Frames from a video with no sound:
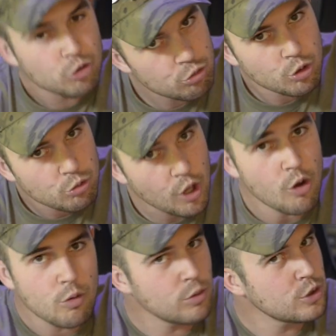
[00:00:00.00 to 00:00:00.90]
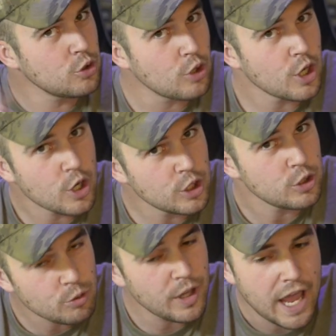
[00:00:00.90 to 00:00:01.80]
no, you're not
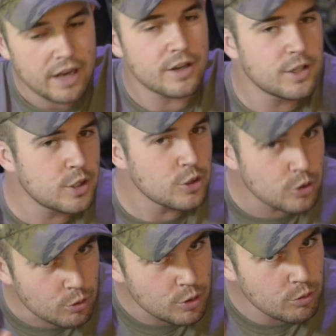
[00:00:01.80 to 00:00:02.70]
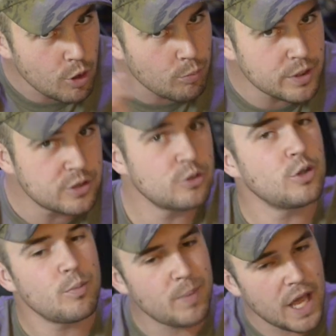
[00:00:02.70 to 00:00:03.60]
gonna do that. No,
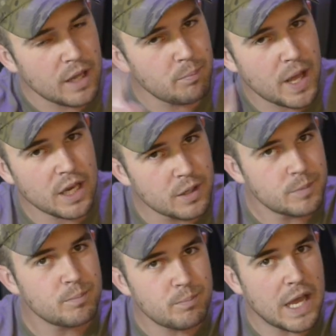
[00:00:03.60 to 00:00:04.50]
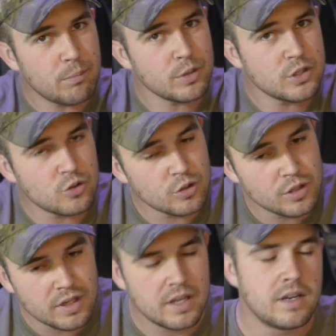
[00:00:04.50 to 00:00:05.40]
Blizzard. Bad
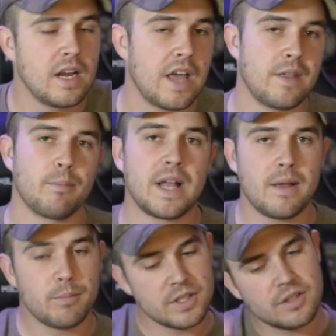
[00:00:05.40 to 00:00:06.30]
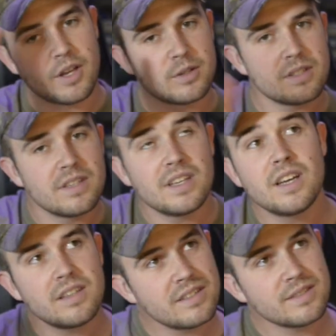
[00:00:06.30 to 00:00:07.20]
Blizzard. And then Blizzard goes,
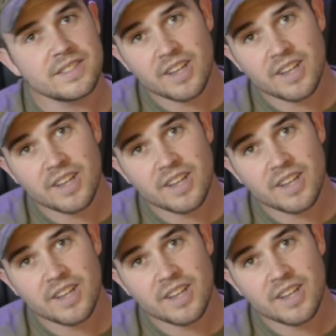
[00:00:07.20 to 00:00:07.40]
oh,